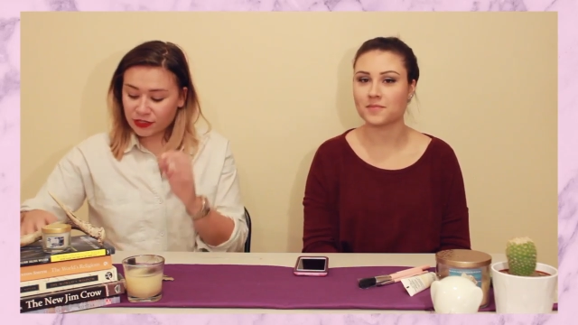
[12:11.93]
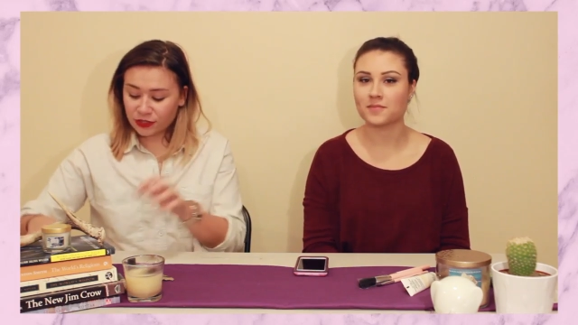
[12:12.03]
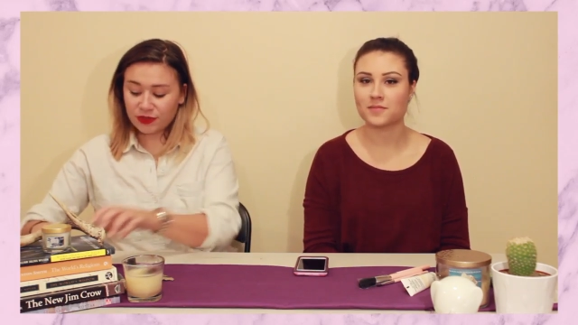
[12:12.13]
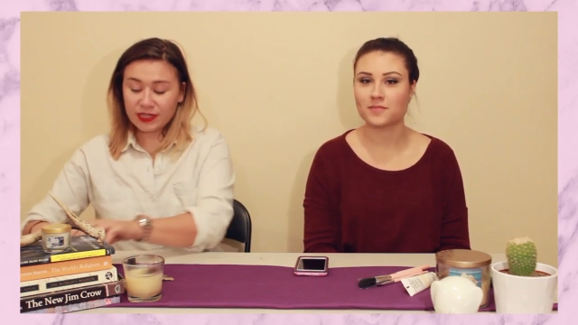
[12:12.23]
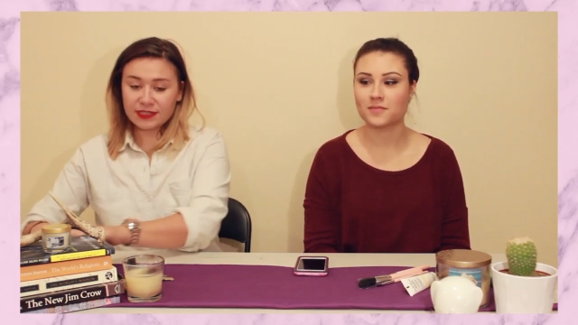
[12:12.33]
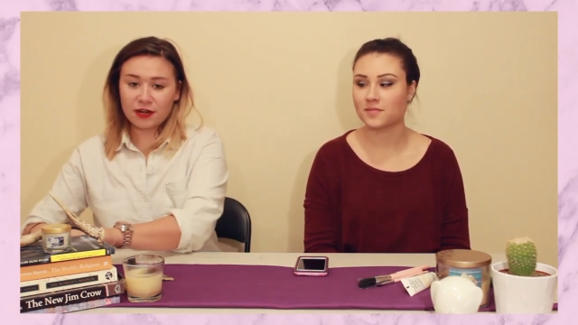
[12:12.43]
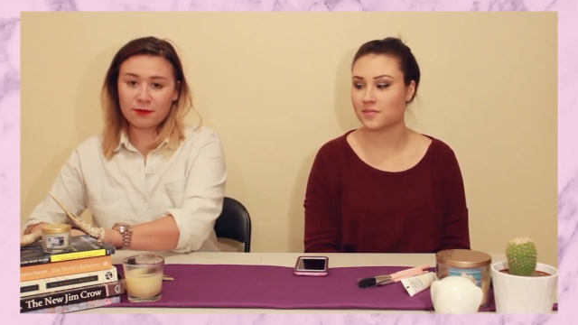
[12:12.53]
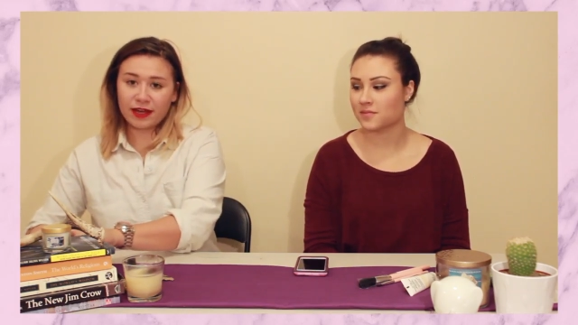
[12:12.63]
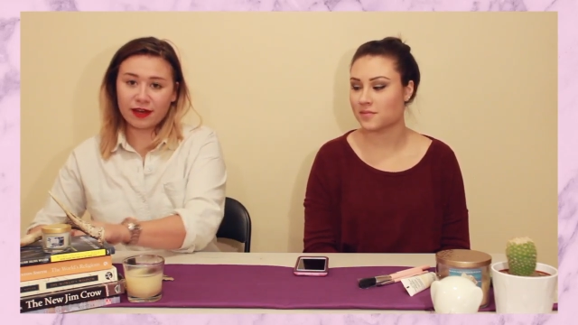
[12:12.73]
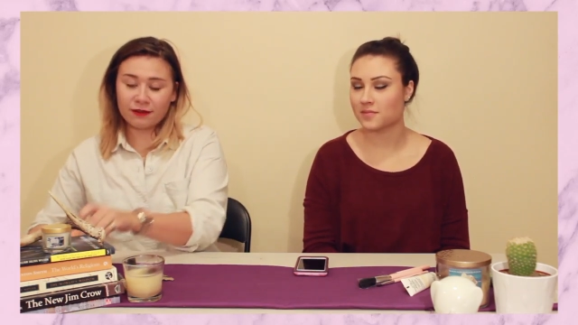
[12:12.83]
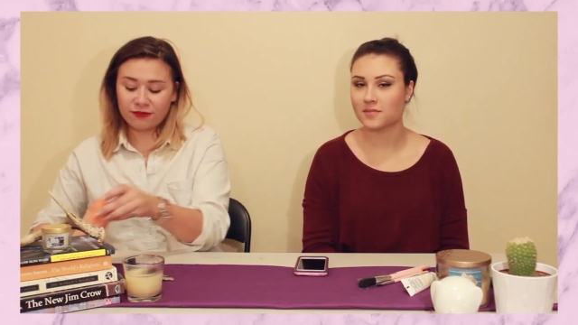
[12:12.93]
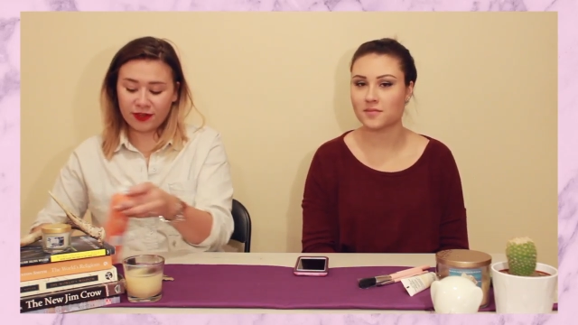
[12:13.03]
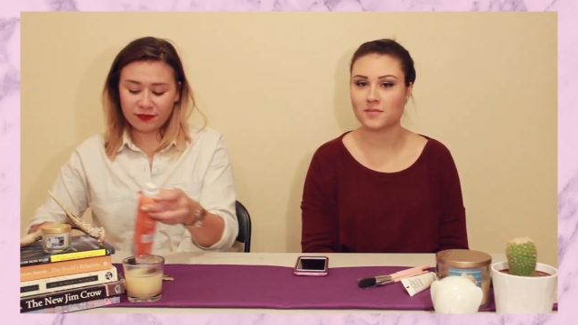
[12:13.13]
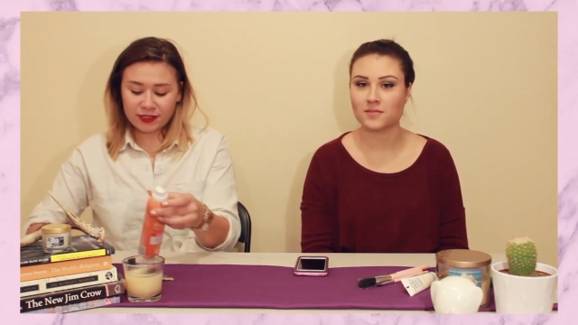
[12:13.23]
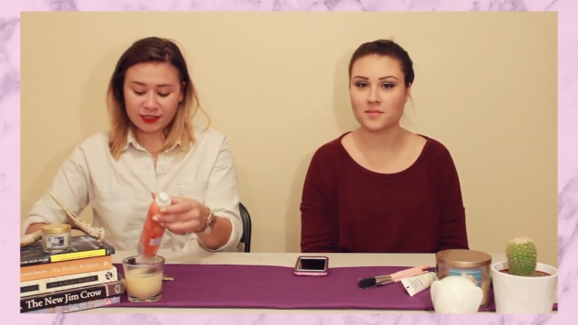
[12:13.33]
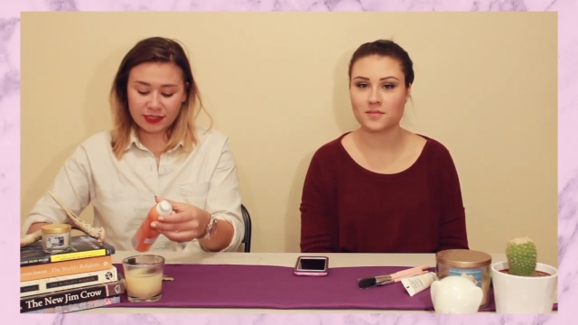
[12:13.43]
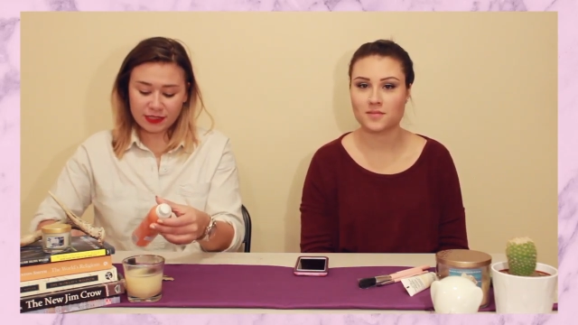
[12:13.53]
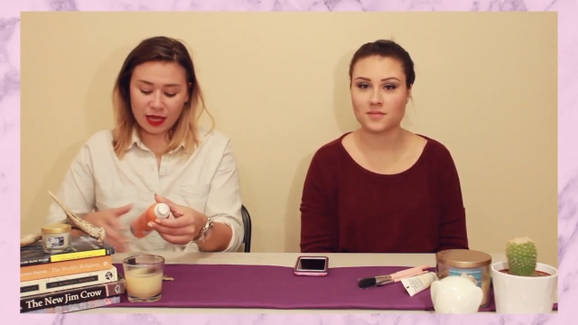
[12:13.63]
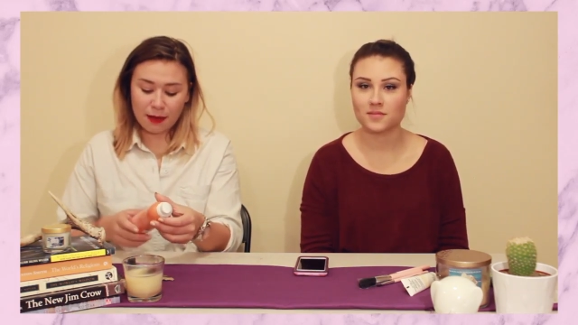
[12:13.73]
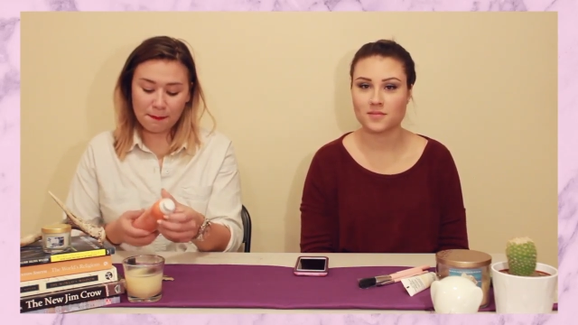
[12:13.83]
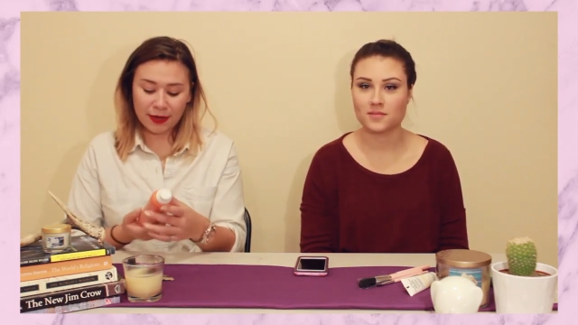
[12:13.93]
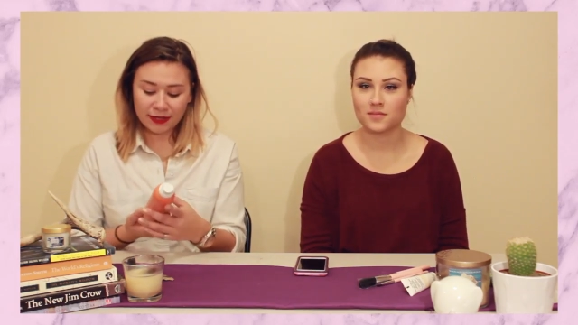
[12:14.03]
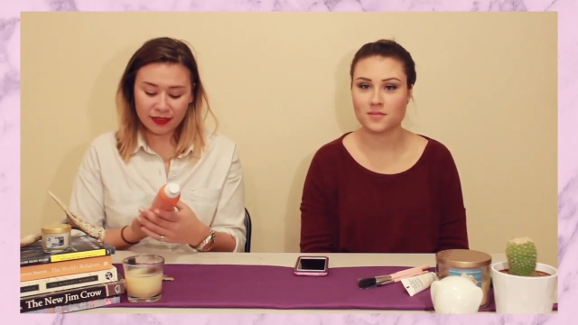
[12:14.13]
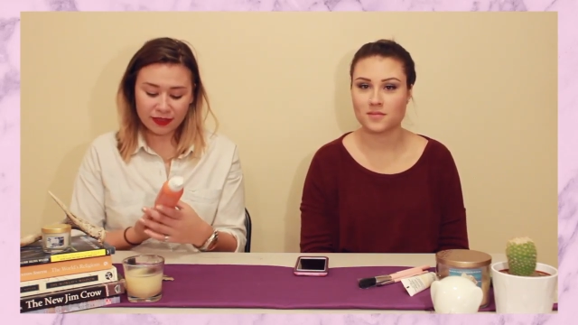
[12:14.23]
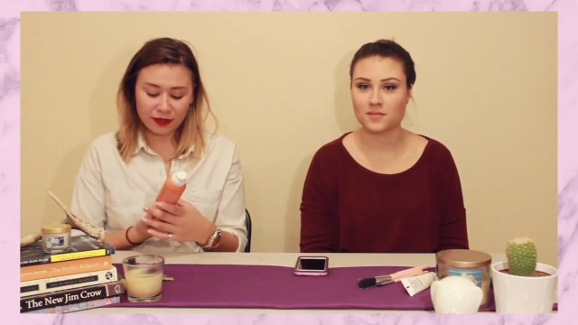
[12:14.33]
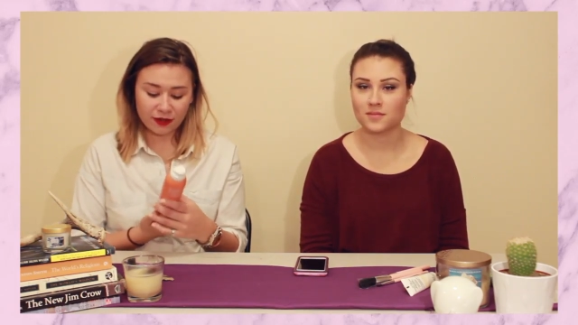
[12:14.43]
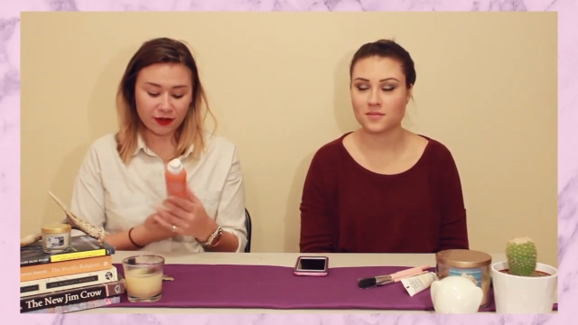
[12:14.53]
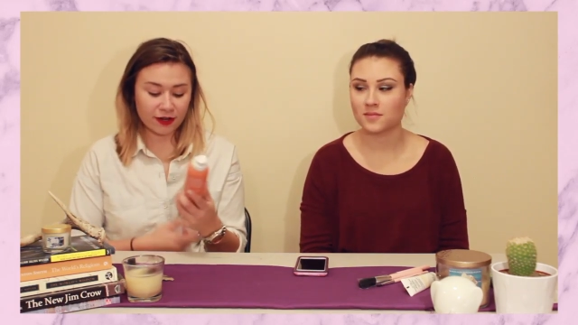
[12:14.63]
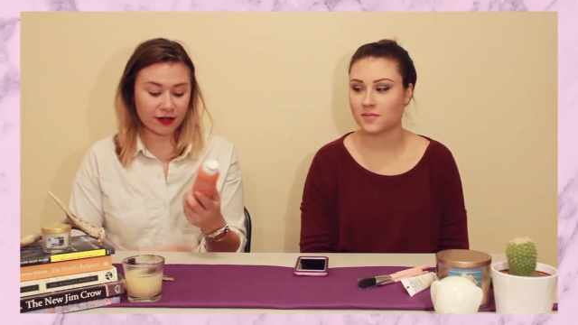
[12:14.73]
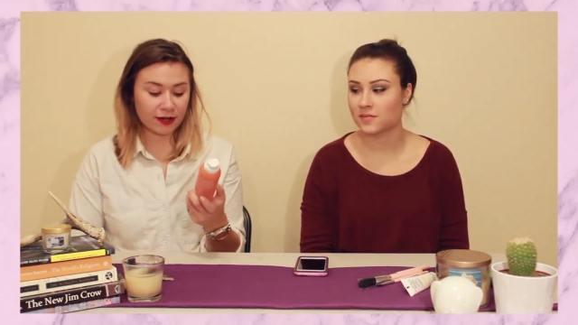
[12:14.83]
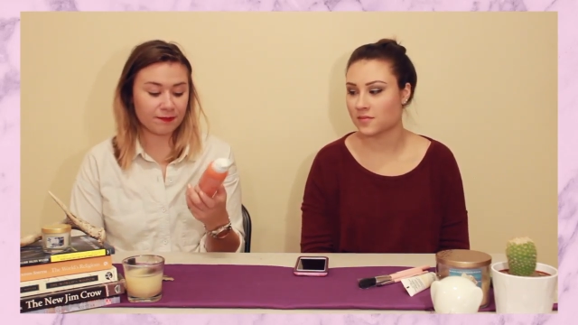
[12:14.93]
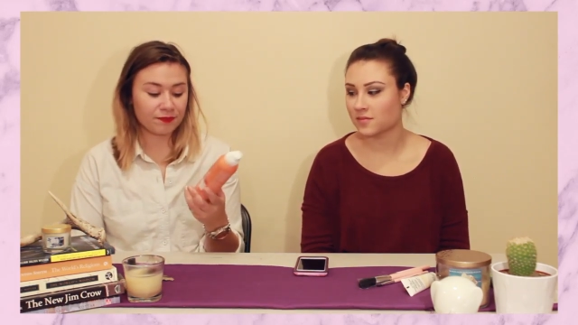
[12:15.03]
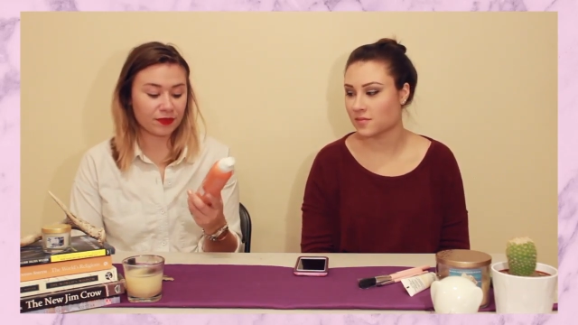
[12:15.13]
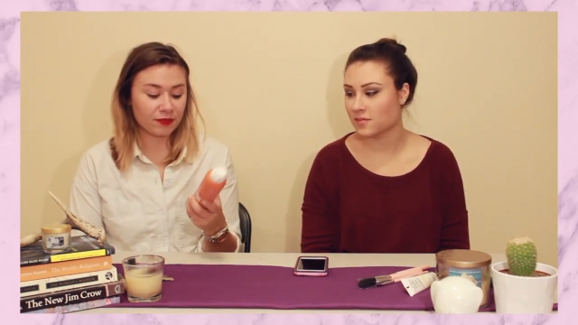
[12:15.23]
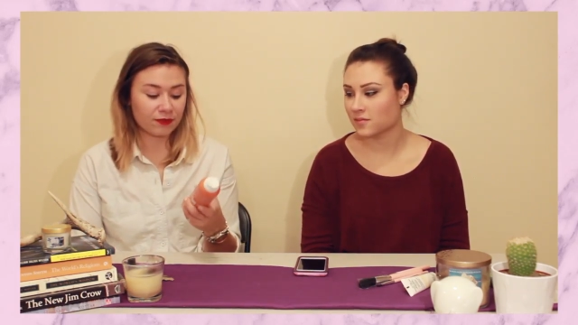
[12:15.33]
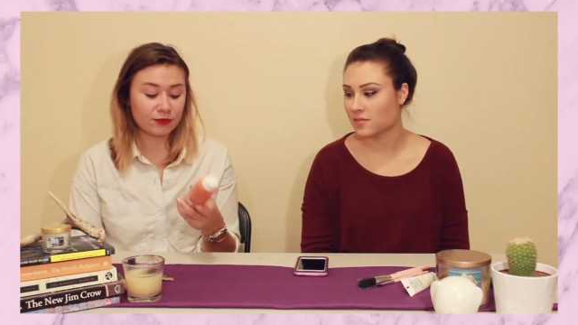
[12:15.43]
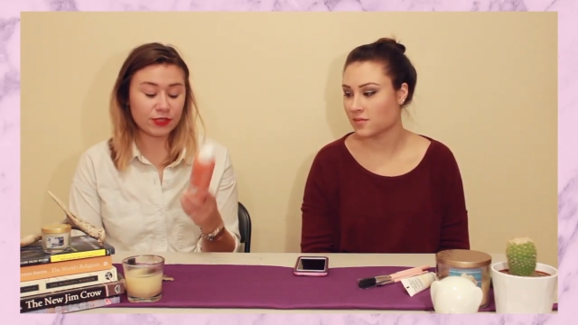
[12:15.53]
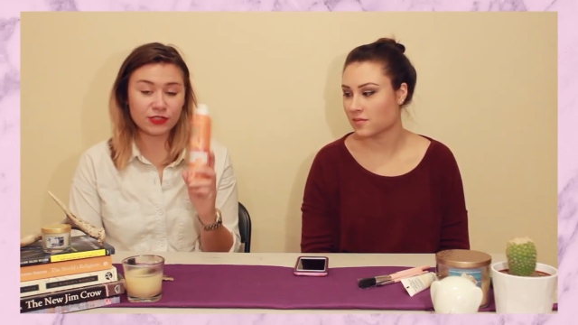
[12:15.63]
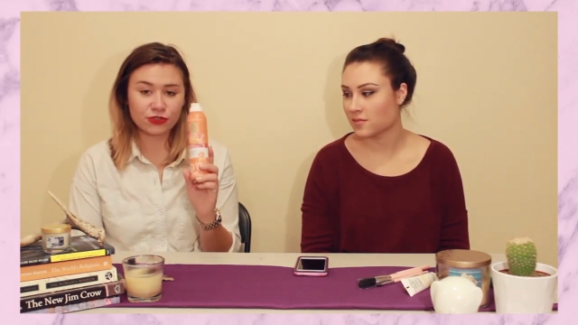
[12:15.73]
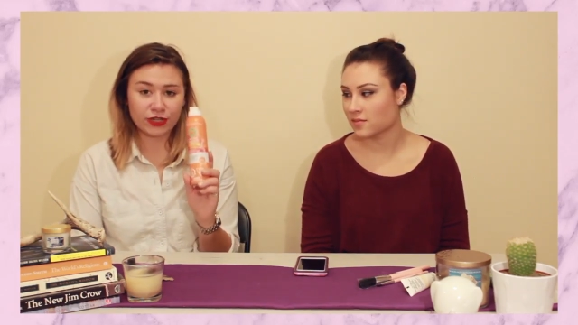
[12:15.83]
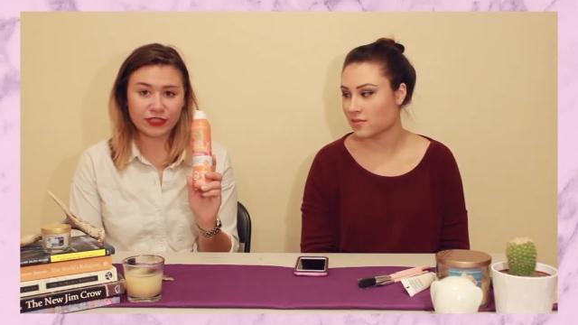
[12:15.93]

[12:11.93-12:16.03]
Speaker 1: Two things that are my unfavorites this month are this dry